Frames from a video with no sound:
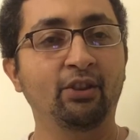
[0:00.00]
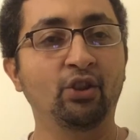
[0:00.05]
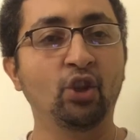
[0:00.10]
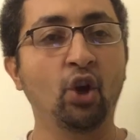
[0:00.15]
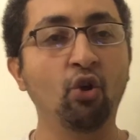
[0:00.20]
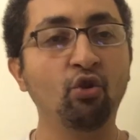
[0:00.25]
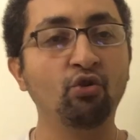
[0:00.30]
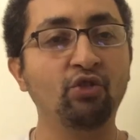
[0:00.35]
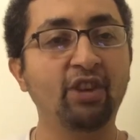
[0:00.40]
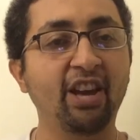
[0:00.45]

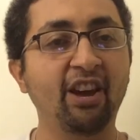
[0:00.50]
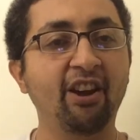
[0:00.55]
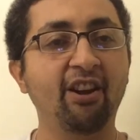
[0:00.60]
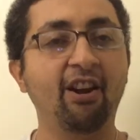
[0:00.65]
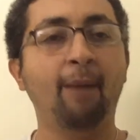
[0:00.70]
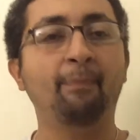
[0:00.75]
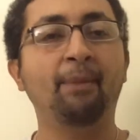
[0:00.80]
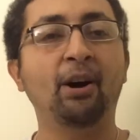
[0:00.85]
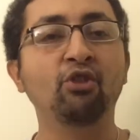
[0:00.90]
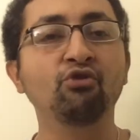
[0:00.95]
don't
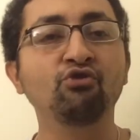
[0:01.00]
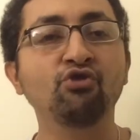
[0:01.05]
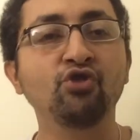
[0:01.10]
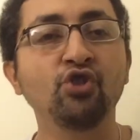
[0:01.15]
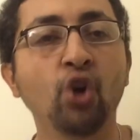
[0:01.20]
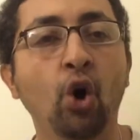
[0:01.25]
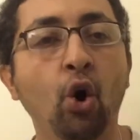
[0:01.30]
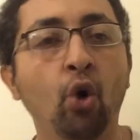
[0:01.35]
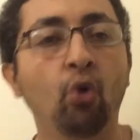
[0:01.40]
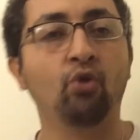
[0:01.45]
care
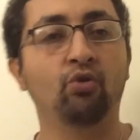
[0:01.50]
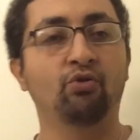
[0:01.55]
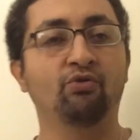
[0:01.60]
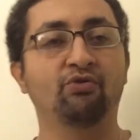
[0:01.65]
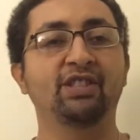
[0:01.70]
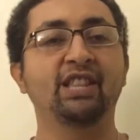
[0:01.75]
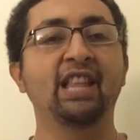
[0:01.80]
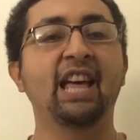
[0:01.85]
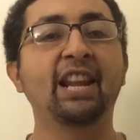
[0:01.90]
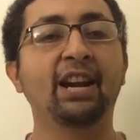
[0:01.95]
about no
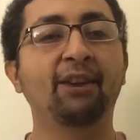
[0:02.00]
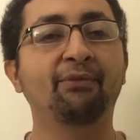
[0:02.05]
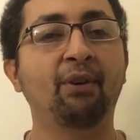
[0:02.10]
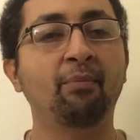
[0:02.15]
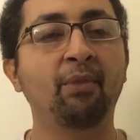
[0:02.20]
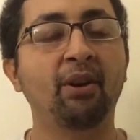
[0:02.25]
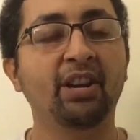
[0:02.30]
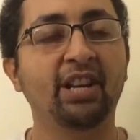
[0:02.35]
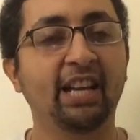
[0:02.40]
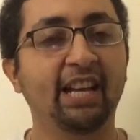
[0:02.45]
Native
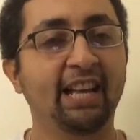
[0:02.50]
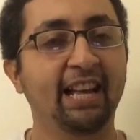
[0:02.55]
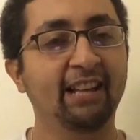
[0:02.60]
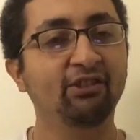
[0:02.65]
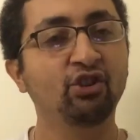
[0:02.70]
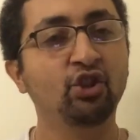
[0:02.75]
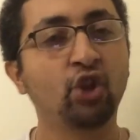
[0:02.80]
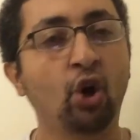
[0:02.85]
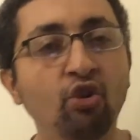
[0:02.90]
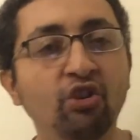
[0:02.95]
American,
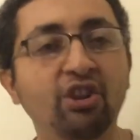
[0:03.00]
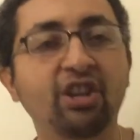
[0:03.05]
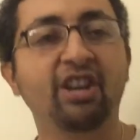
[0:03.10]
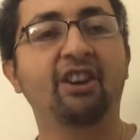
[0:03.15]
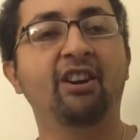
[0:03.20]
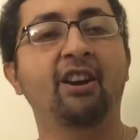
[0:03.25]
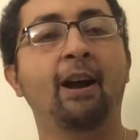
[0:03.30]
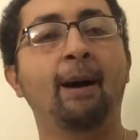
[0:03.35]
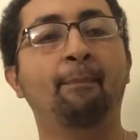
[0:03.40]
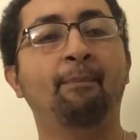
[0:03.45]
and don't
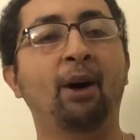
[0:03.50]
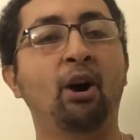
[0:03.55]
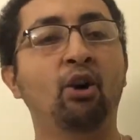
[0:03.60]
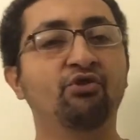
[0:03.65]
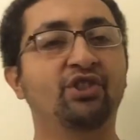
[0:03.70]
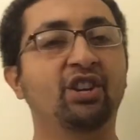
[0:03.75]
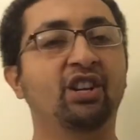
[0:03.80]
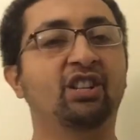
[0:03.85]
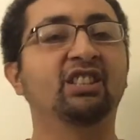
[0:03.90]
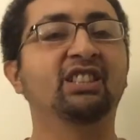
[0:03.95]
care
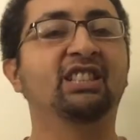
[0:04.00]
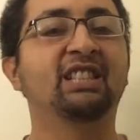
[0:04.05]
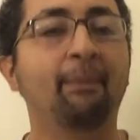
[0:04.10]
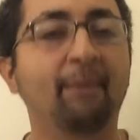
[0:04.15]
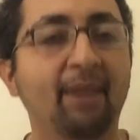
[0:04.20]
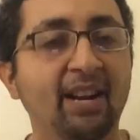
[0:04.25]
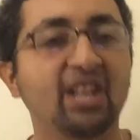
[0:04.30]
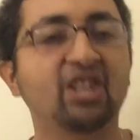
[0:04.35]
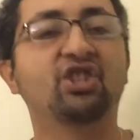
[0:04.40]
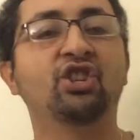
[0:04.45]
about the
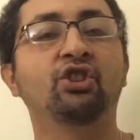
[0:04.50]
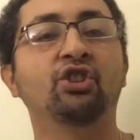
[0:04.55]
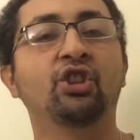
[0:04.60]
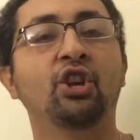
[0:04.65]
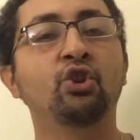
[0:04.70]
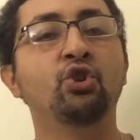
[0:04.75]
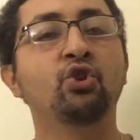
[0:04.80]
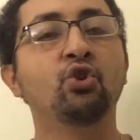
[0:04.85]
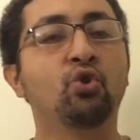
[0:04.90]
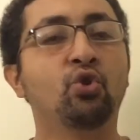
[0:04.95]
contamination
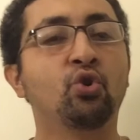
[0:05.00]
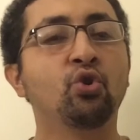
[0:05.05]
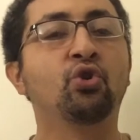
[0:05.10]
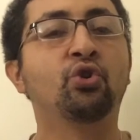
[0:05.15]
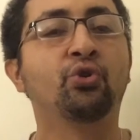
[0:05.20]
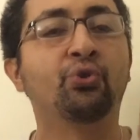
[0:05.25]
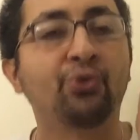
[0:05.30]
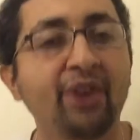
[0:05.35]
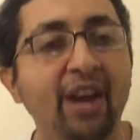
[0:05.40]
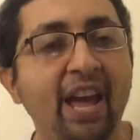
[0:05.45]
that you
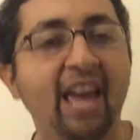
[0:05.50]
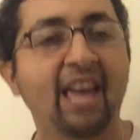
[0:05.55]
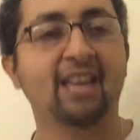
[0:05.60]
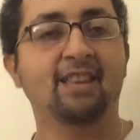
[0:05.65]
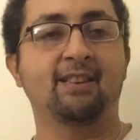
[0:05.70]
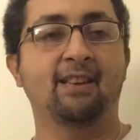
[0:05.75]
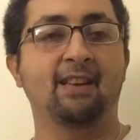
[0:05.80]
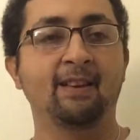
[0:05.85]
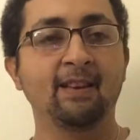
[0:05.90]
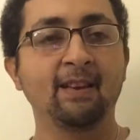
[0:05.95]
could
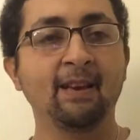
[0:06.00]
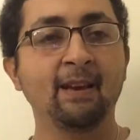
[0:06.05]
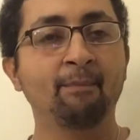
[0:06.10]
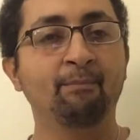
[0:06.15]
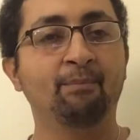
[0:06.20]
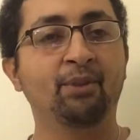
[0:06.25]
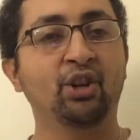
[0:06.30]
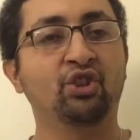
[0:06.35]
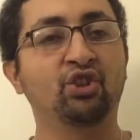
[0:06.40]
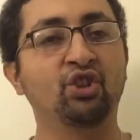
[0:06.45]
create
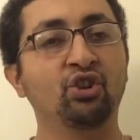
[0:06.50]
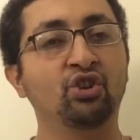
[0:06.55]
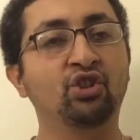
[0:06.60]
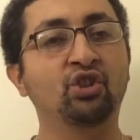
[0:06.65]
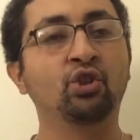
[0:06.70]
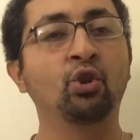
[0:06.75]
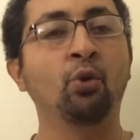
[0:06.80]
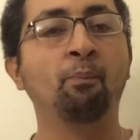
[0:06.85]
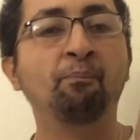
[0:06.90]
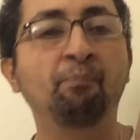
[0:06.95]
because your
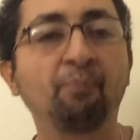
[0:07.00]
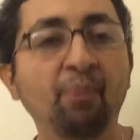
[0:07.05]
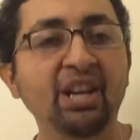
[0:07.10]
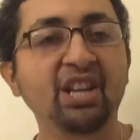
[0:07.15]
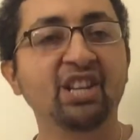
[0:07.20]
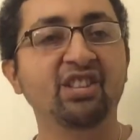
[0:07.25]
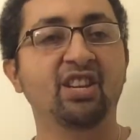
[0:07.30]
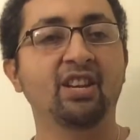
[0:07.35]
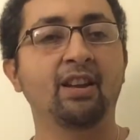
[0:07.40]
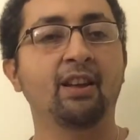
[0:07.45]

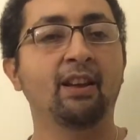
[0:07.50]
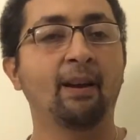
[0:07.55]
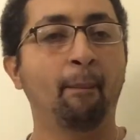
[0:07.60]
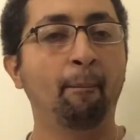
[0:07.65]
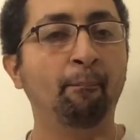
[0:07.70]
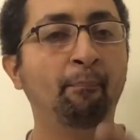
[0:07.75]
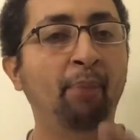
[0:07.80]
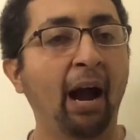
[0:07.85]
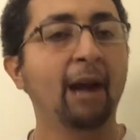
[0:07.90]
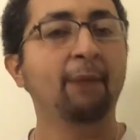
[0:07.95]
stupidity
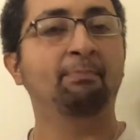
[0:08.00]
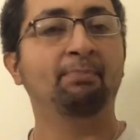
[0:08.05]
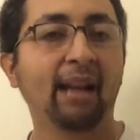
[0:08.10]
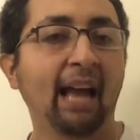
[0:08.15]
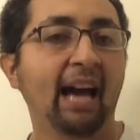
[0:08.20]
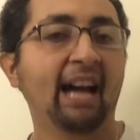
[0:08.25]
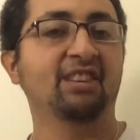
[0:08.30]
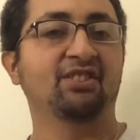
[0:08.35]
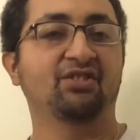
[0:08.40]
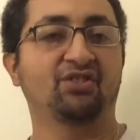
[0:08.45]

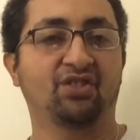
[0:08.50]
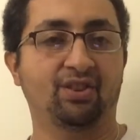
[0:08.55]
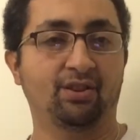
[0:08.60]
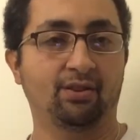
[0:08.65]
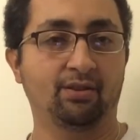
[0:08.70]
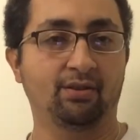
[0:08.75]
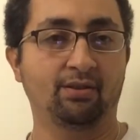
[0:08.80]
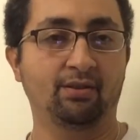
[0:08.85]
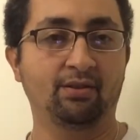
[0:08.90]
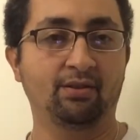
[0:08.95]
pipelines